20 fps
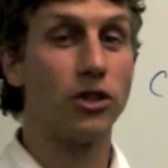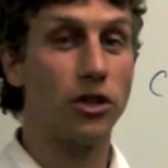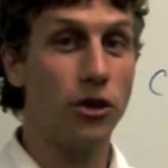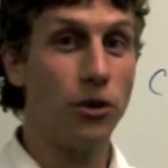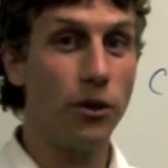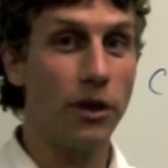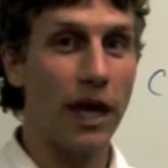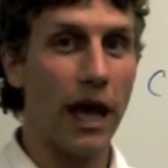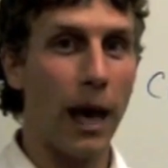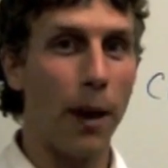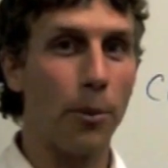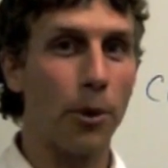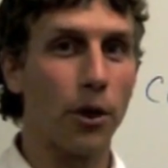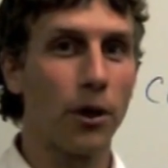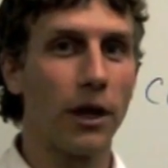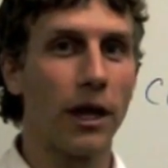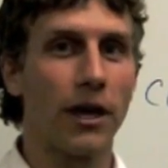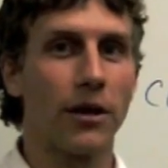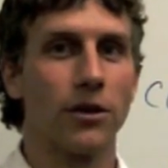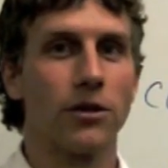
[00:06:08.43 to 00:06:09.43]
2
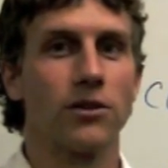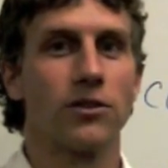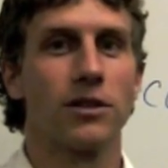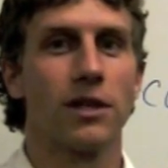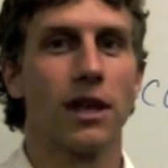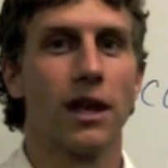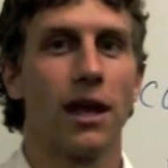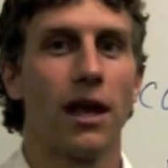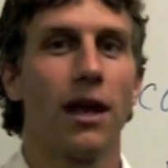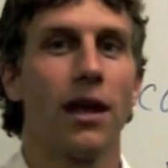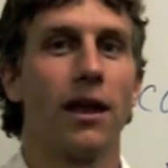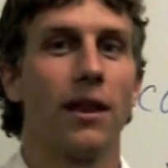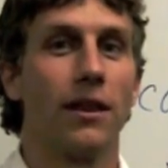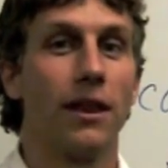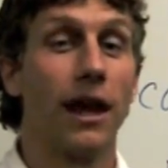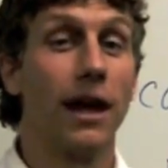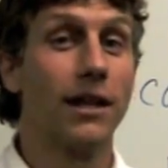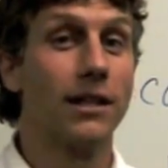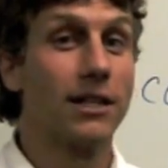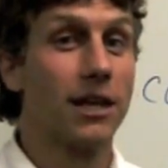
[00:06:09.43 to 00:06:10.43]
capital letters,
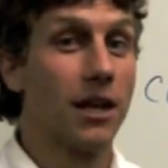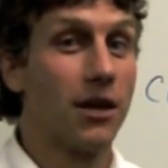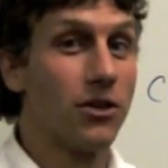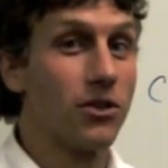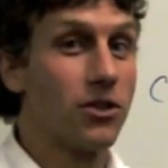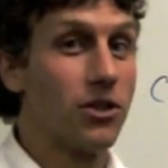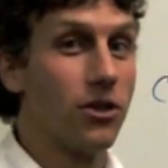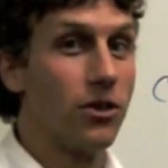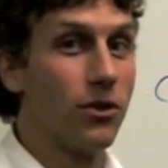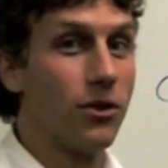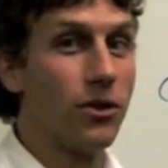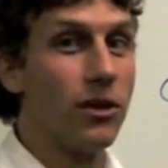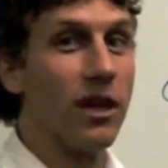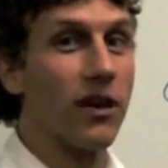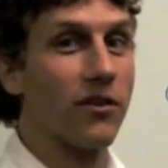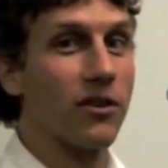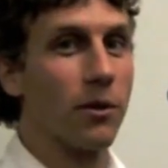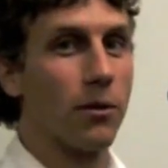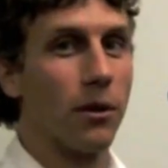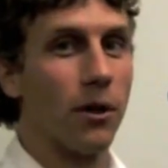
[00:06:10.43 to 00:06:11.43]
that tells you
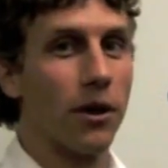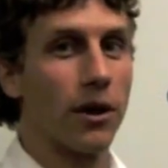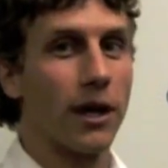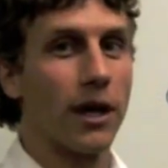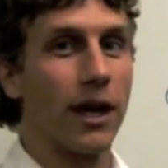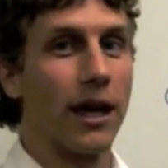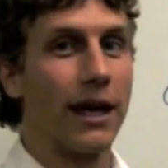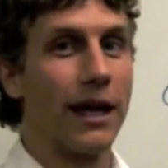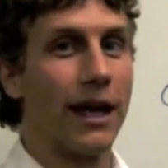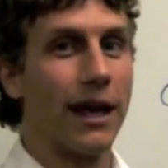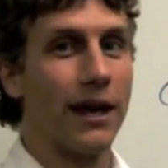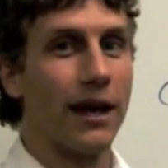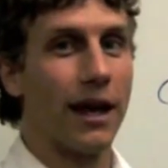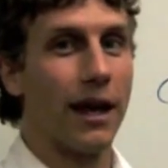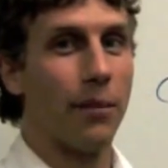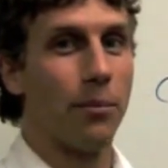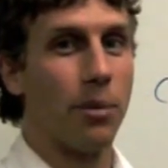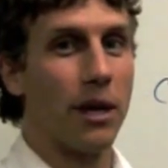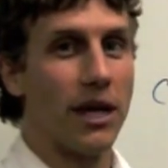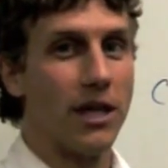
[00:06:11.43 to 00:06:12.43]
have to look again
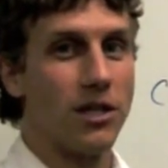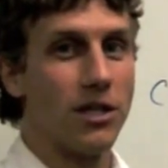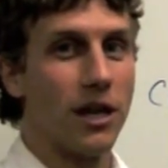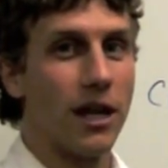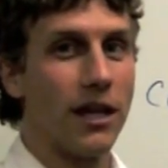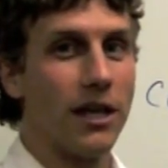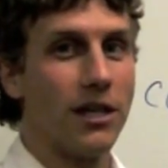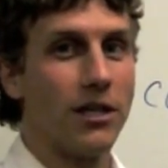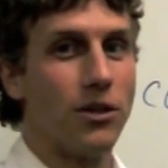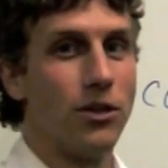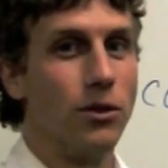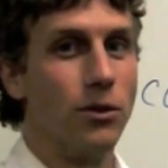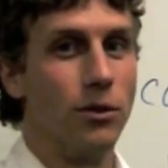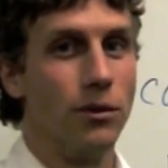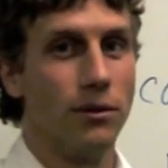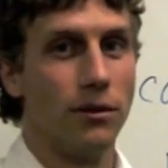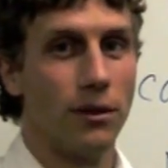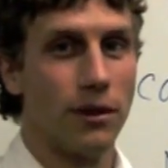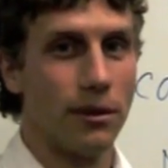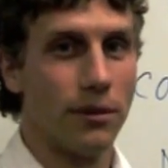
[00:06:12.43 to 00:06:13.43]
at page
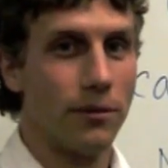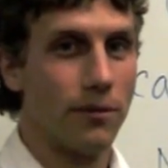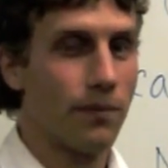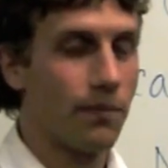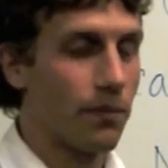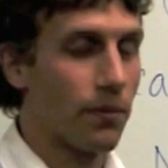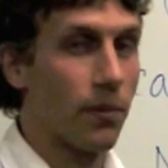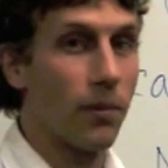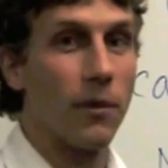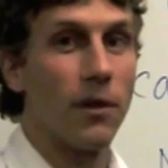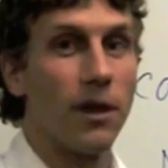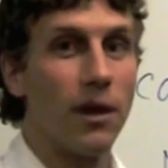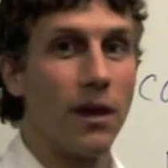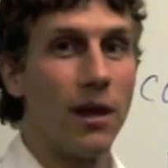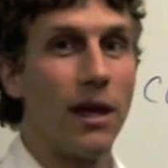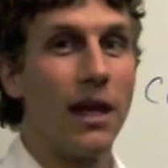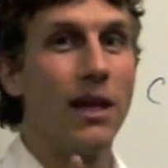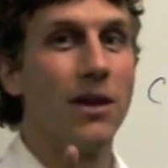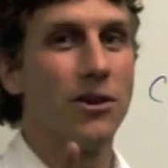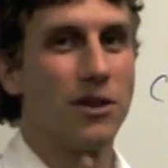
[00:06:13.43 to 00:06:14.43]
92
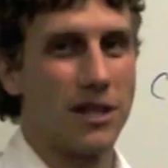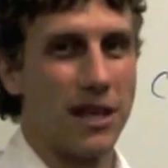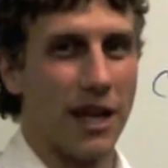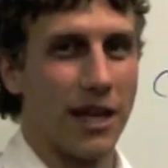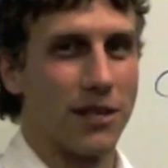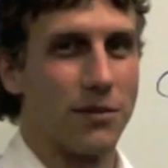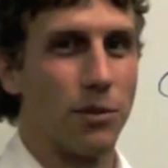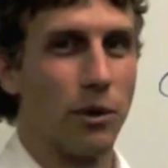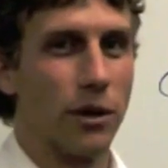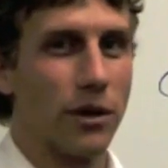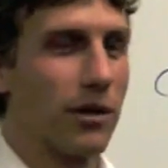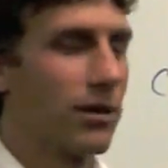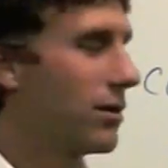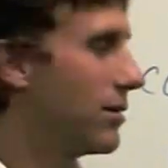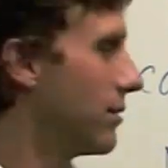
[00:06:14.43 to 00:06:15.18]
in your textbook.